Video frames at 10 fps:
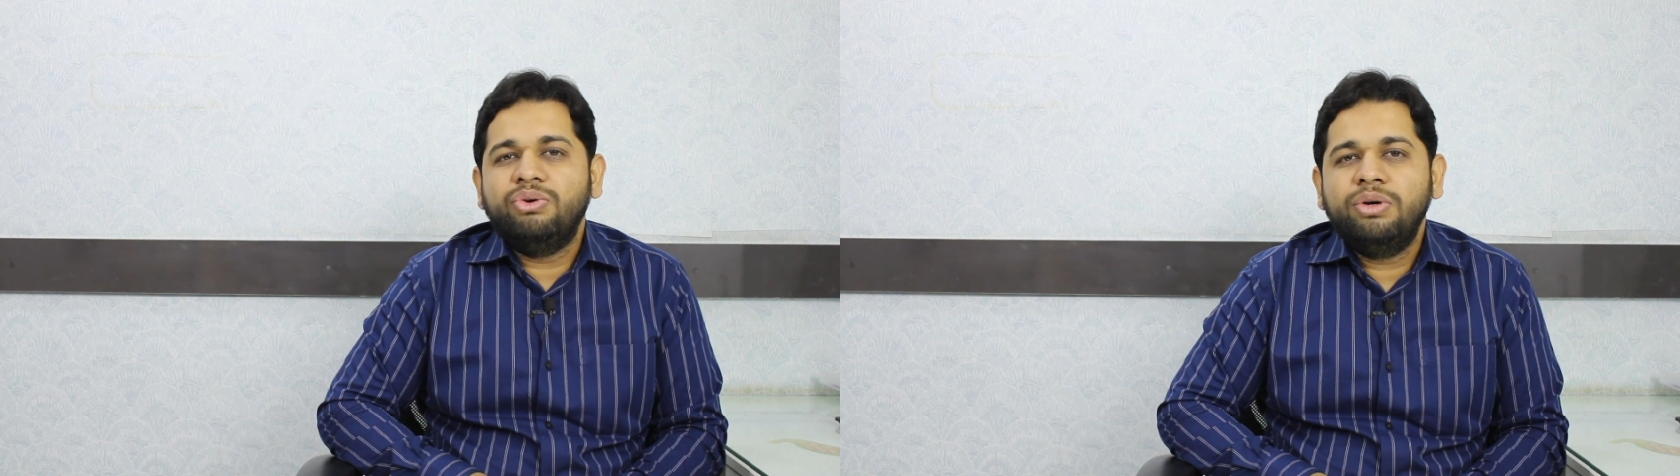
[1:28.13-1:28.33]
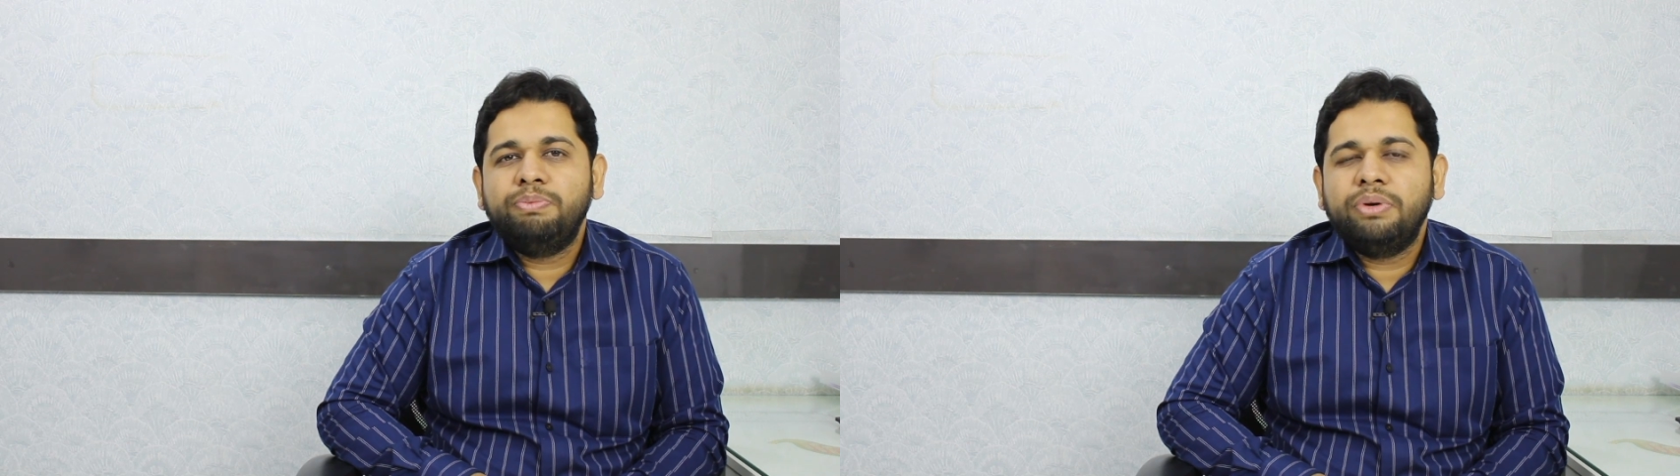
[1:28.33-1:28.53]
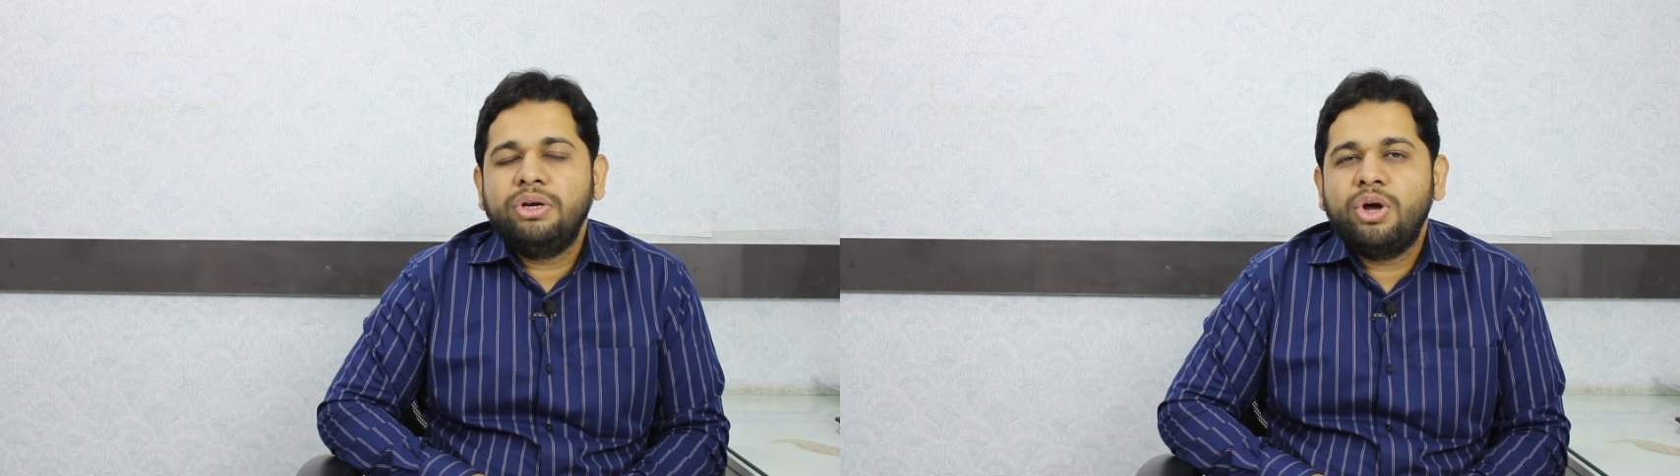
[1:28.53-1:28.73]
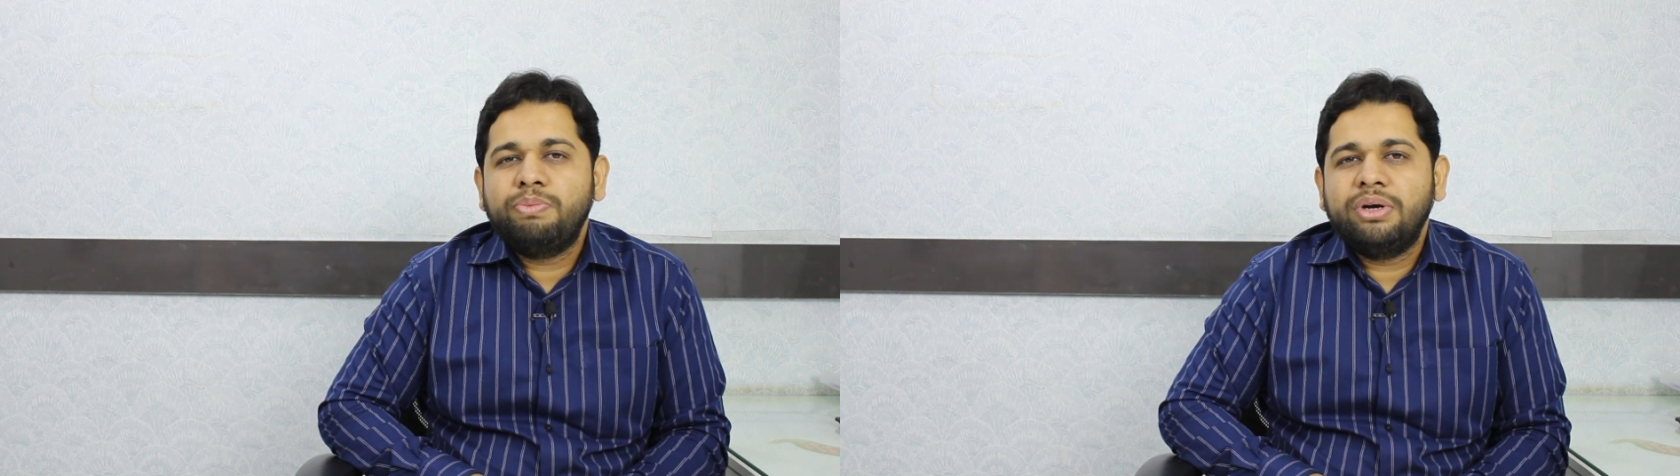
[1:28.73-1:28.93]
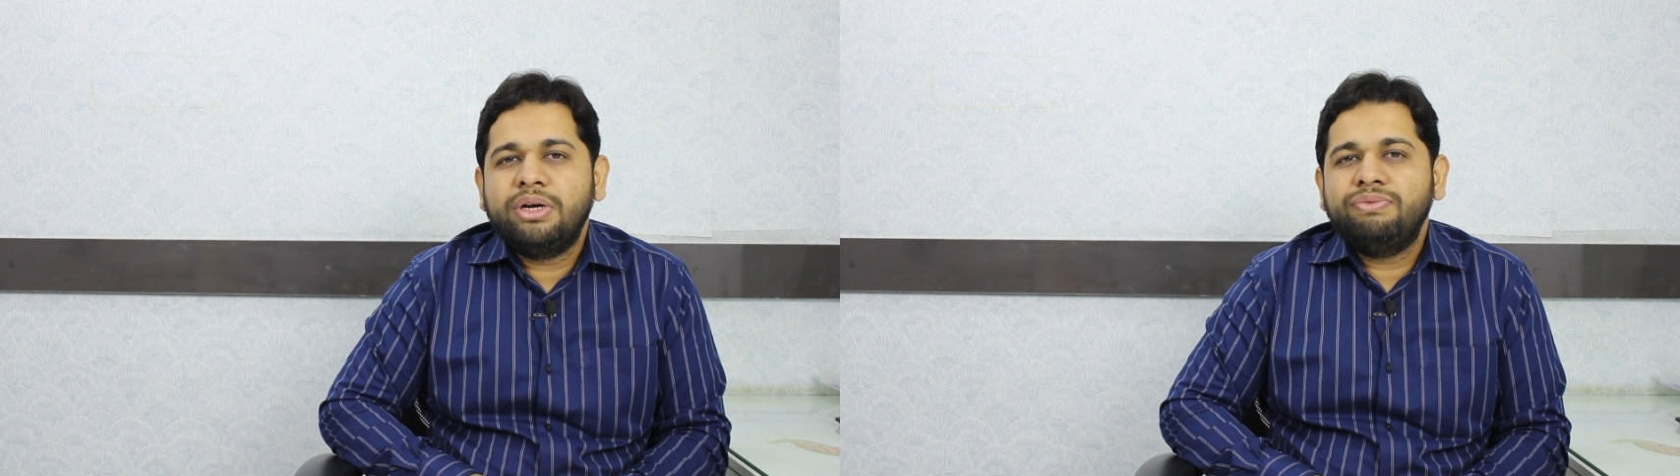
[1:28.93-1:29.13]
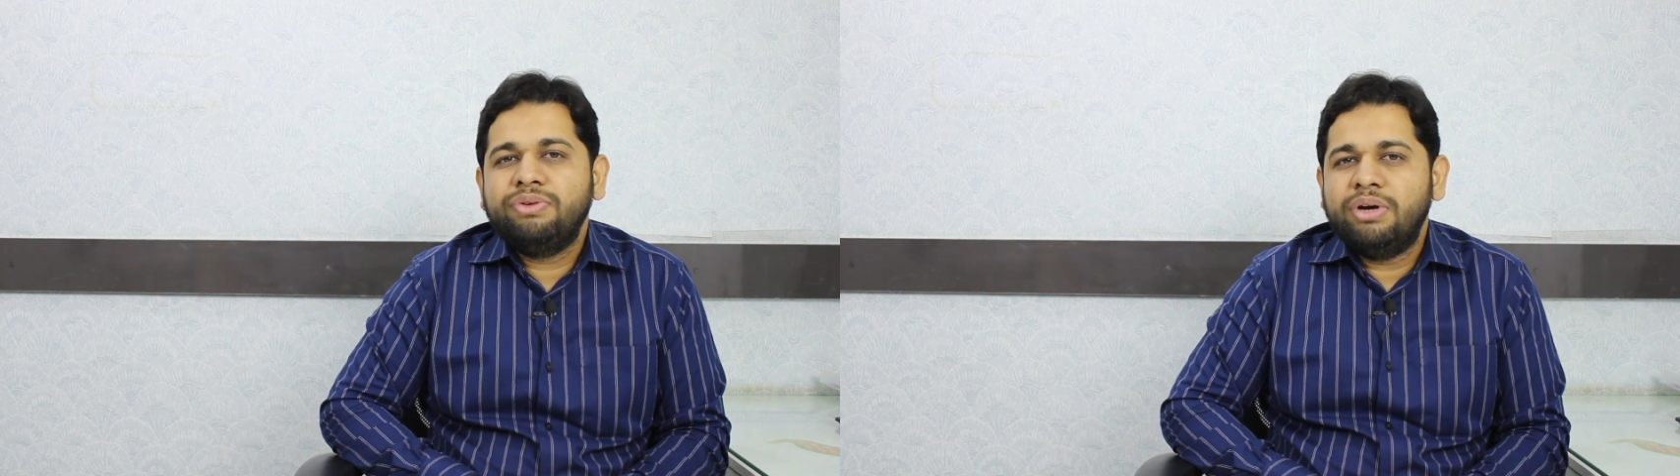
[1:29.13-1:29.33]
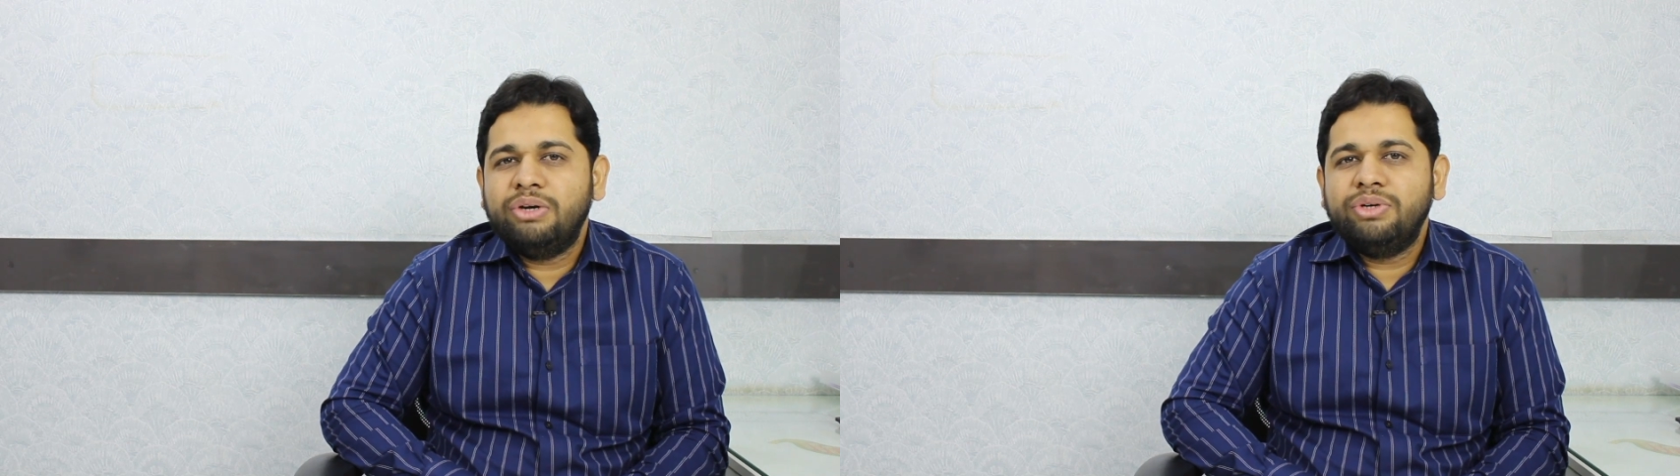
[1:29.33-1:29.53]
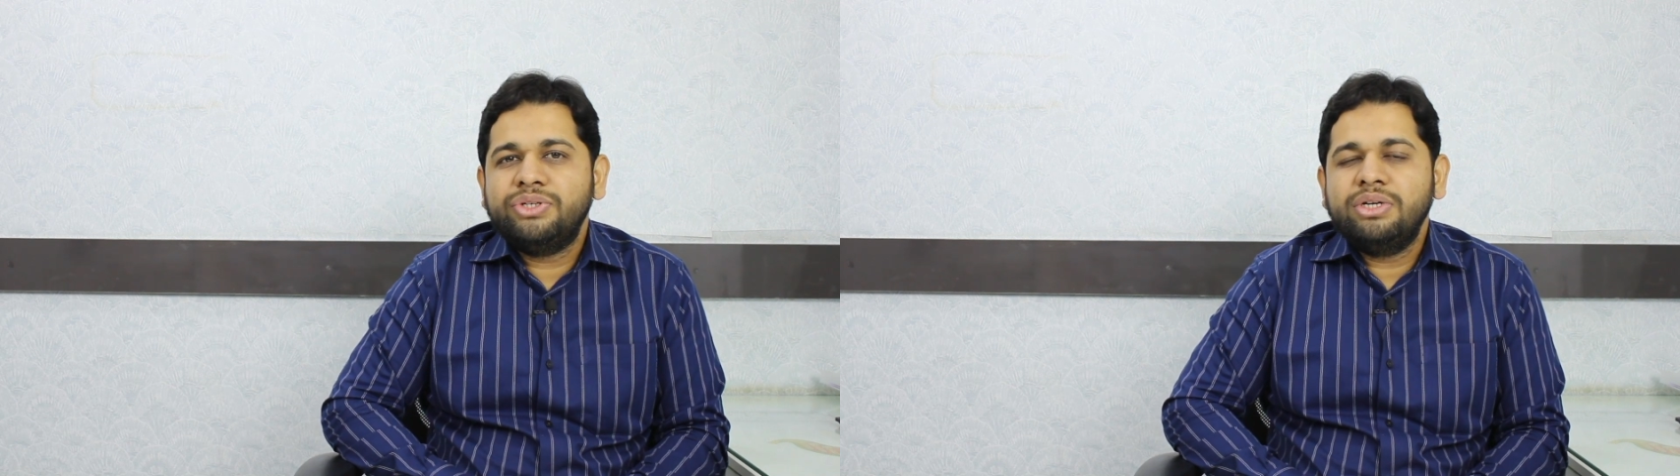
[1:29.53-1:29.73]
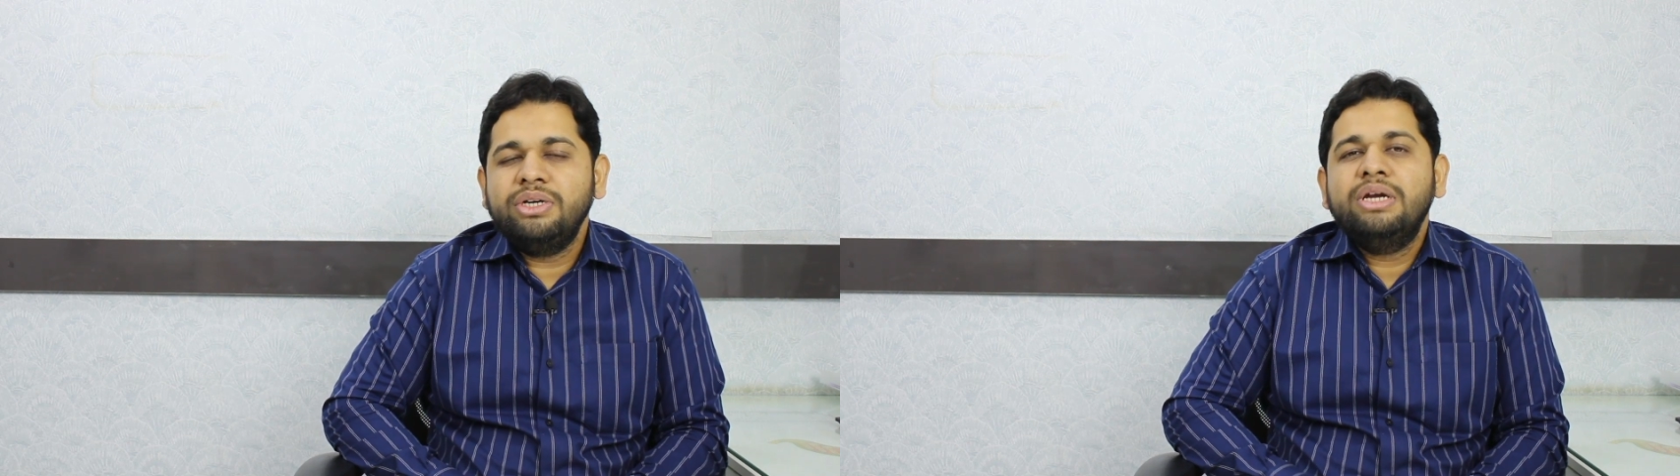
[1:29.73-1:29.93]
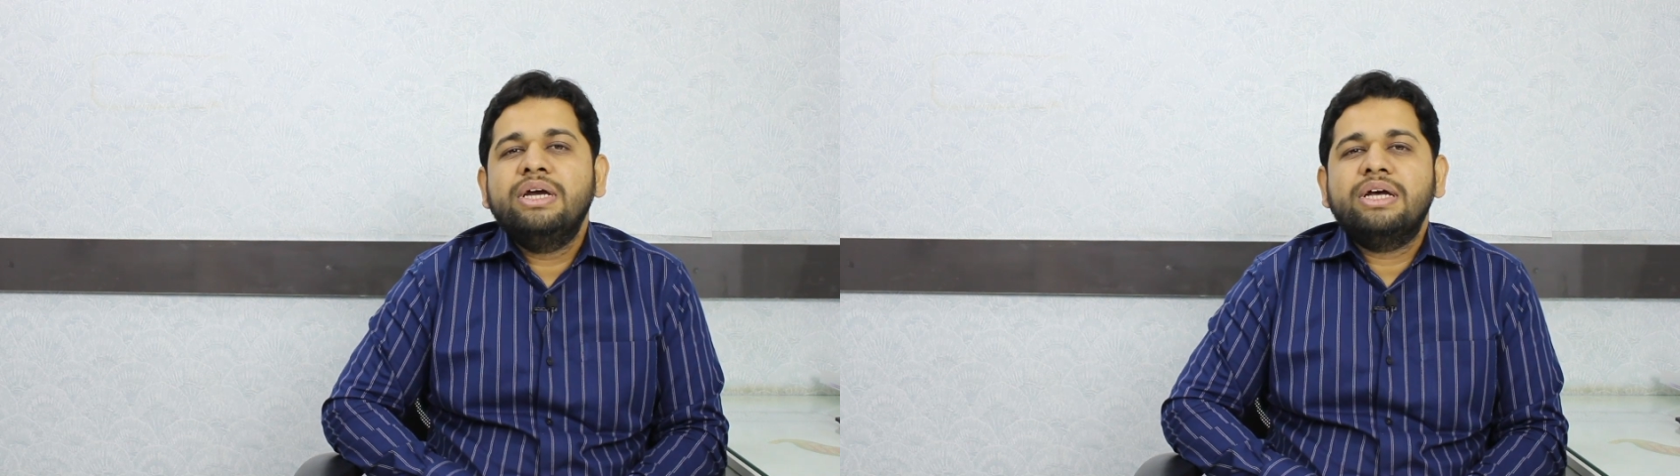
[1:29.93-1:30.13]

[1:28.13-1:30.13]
good preoperative evaluation,